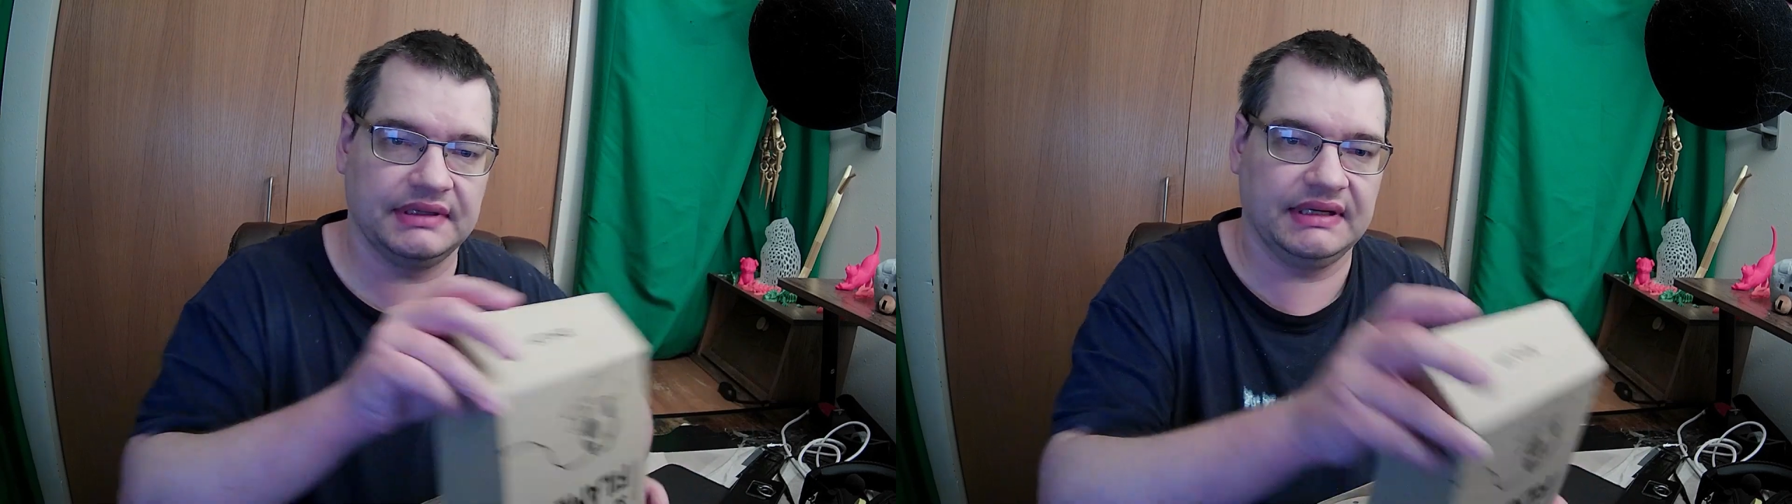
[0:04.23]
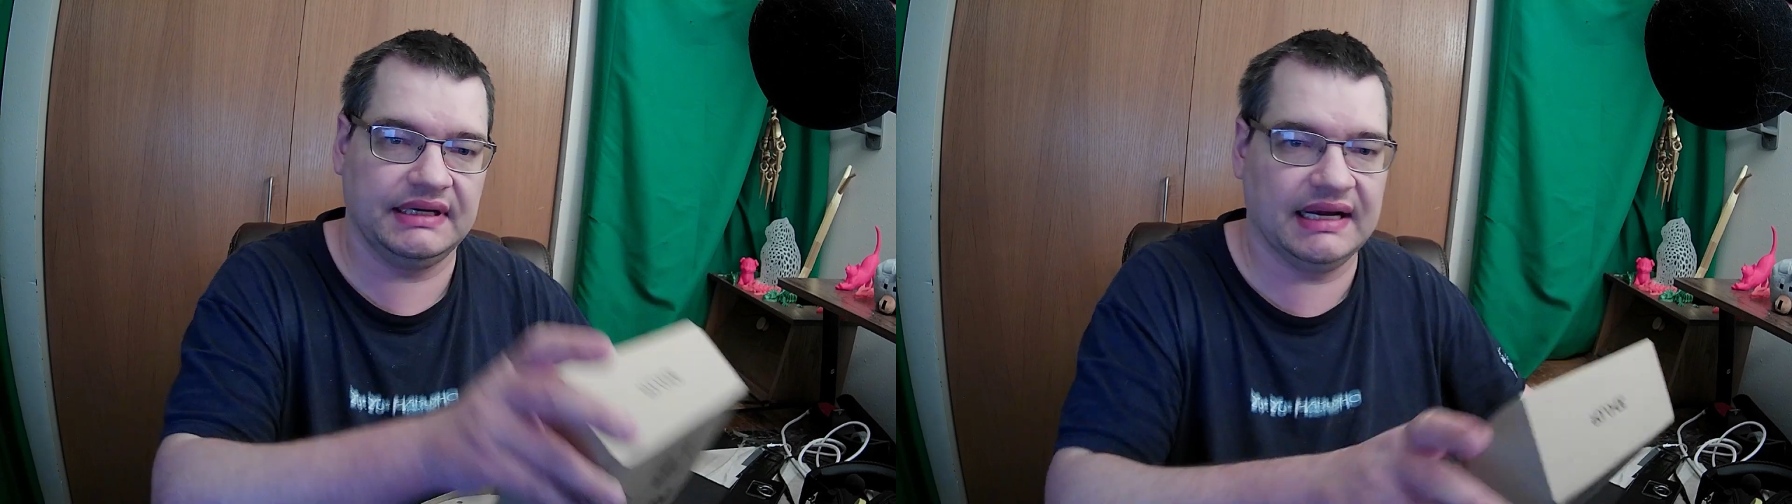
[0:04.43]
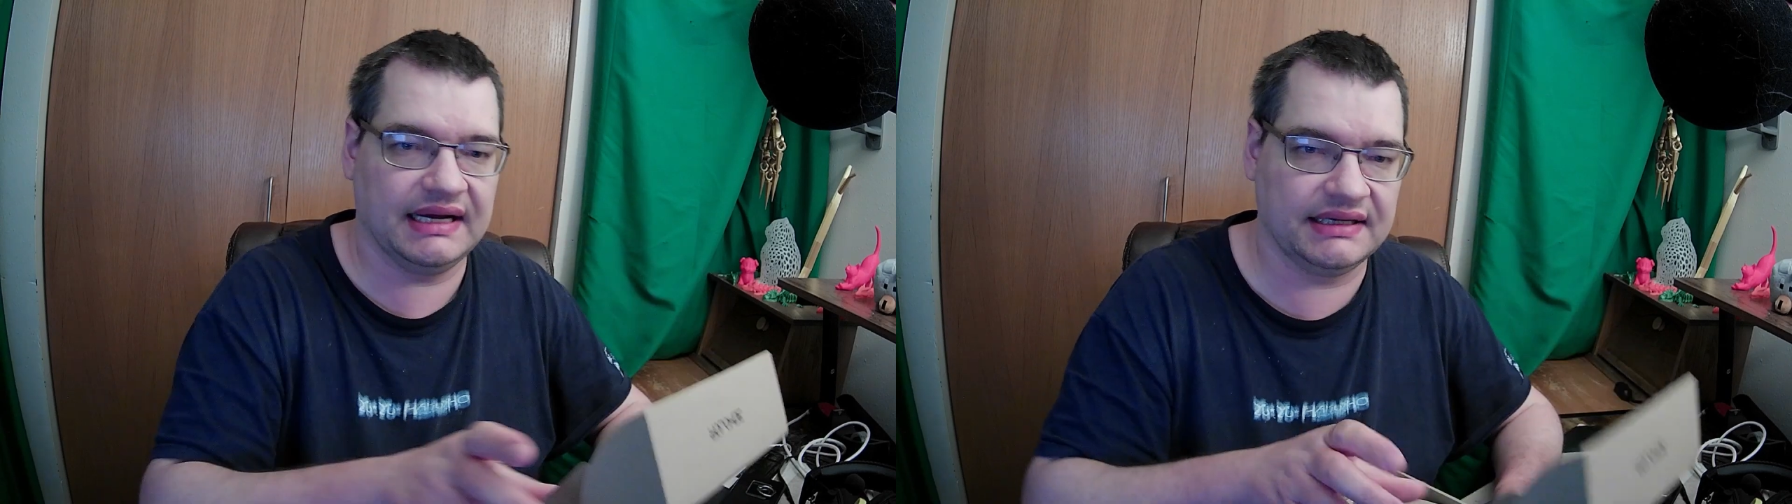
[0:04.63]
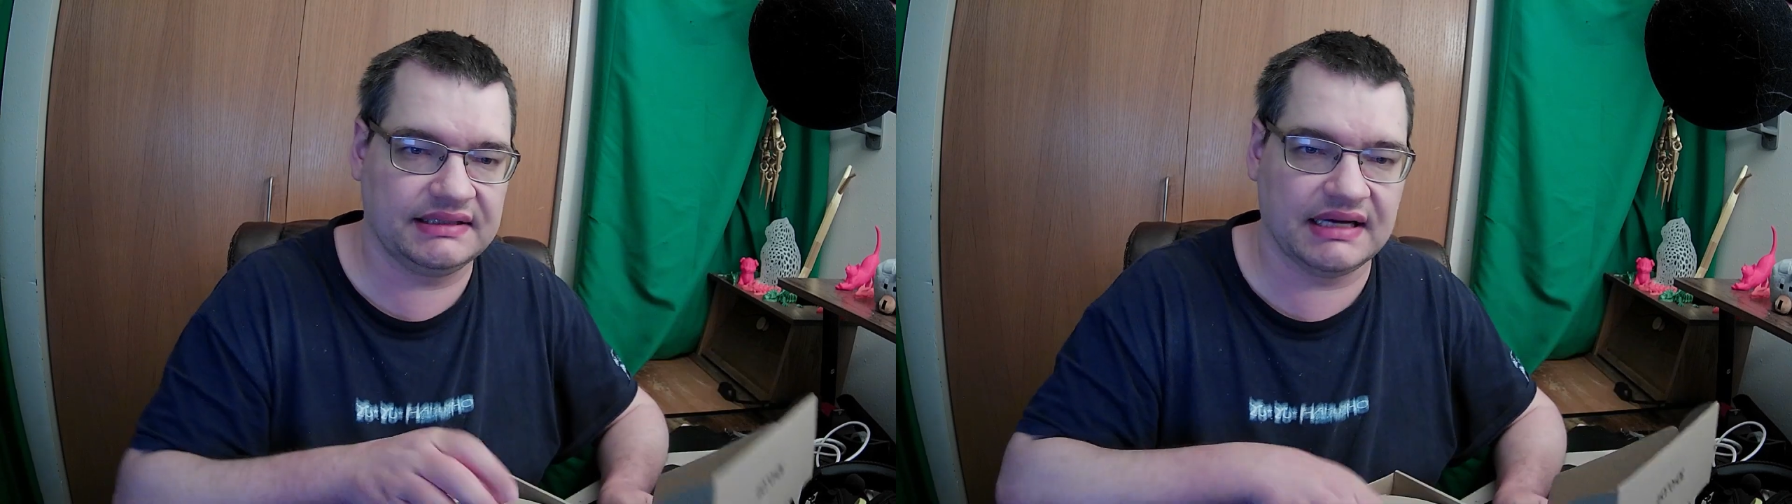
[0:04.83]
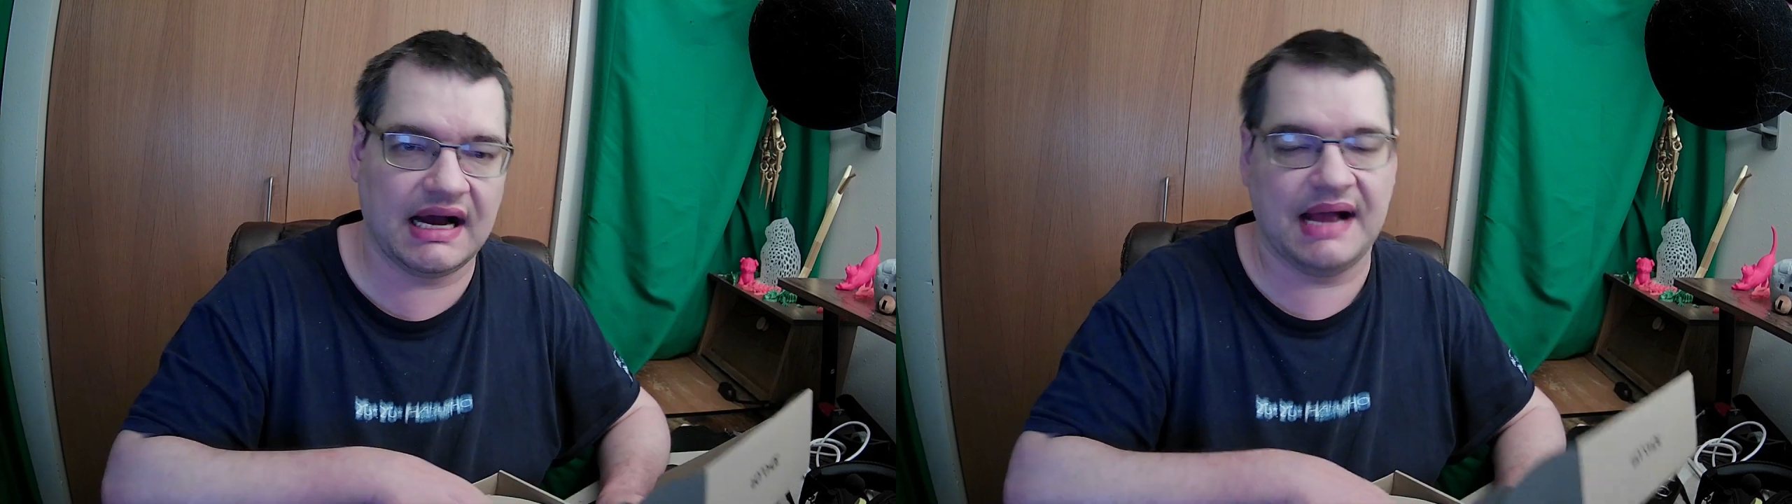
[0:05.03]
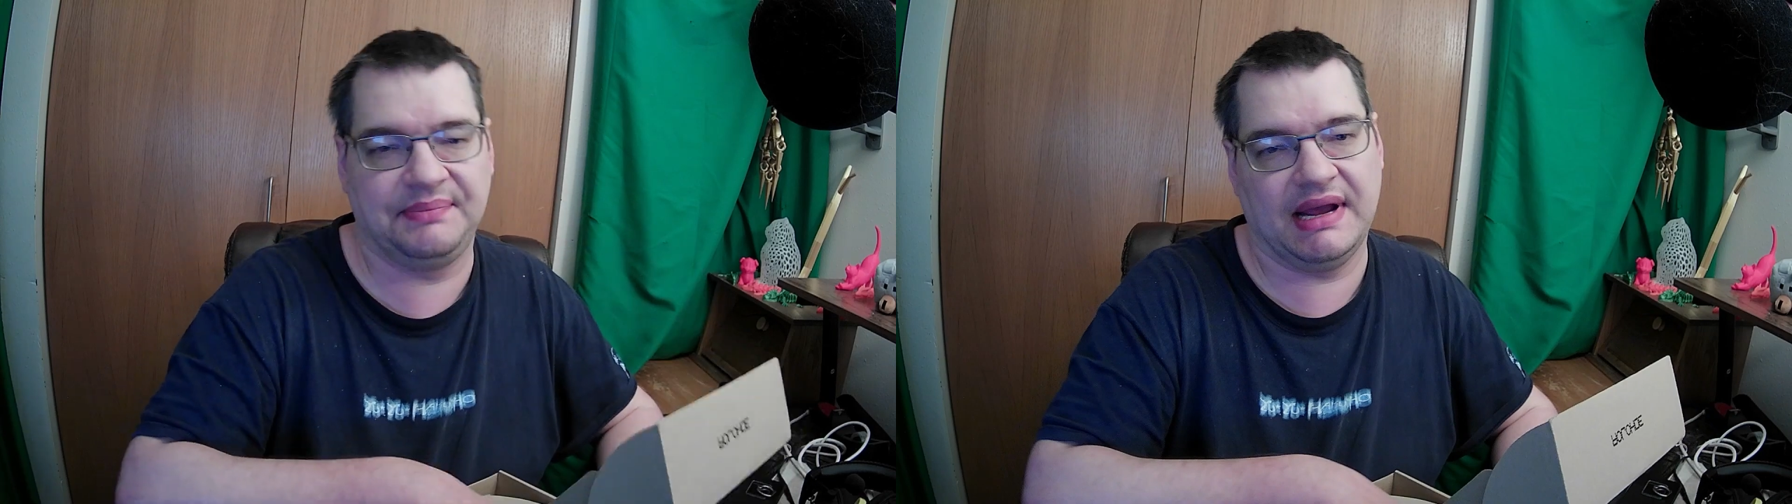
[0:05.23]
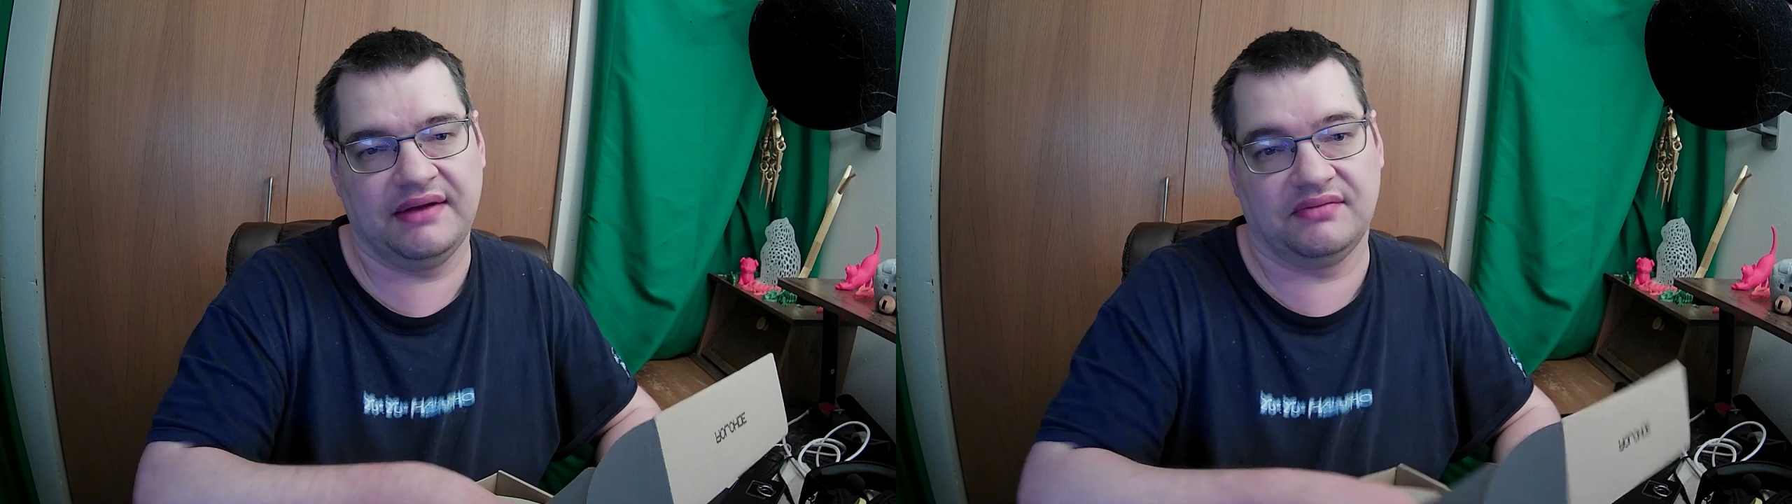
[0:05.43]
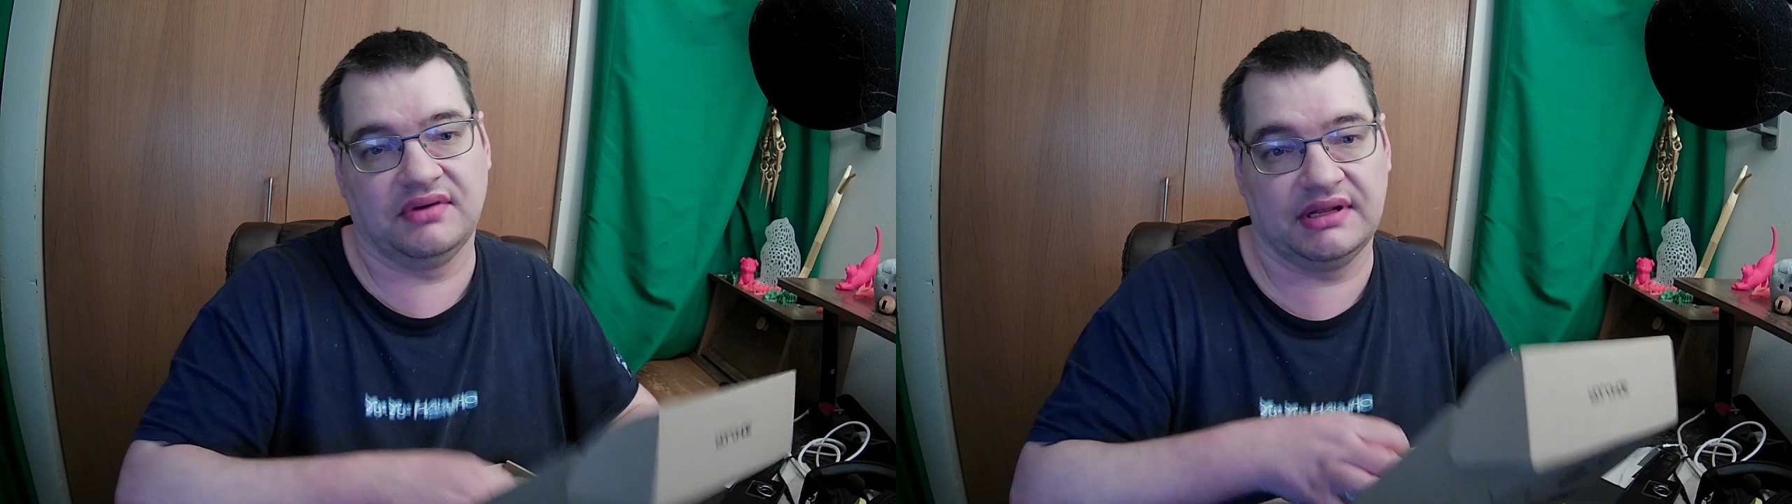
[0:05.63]
Yes, I paid
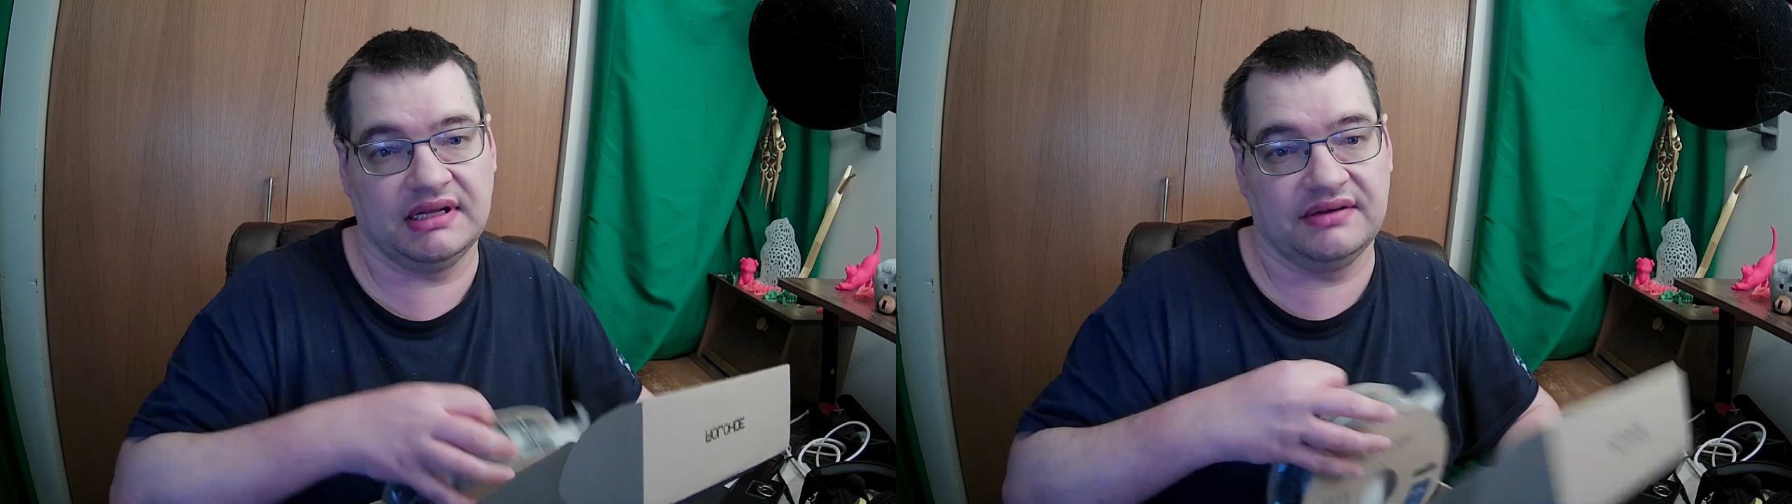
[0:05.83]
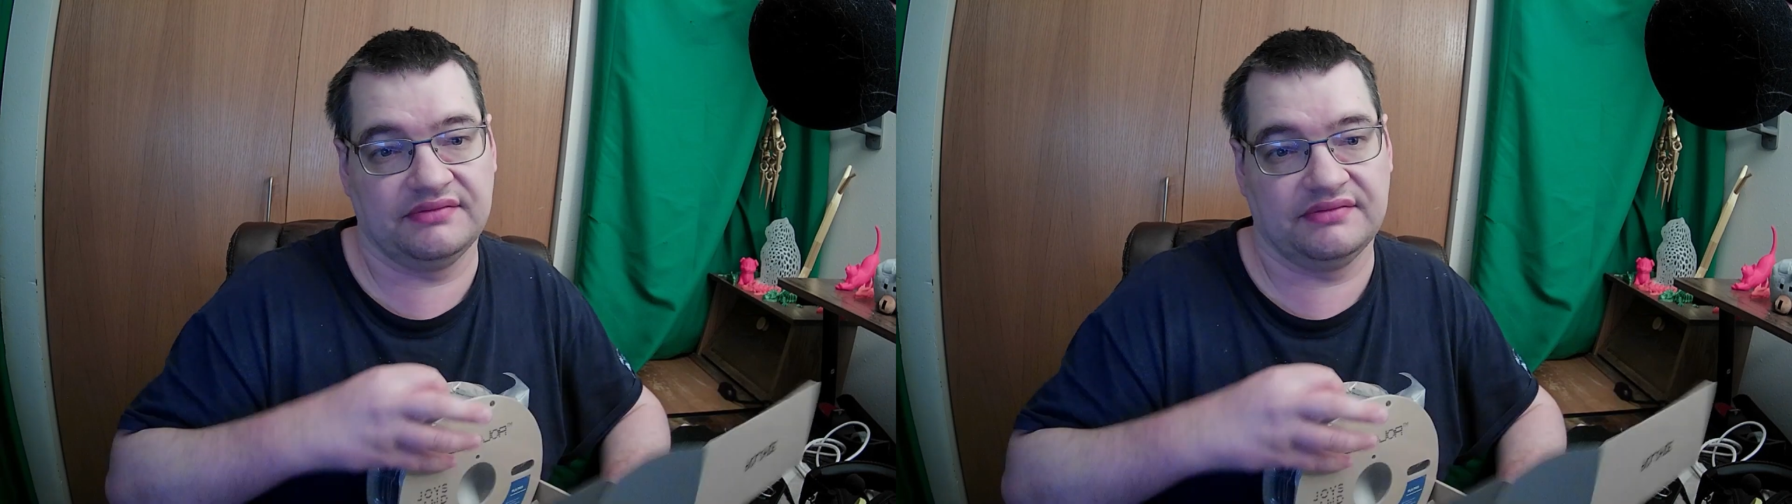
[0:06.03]
with it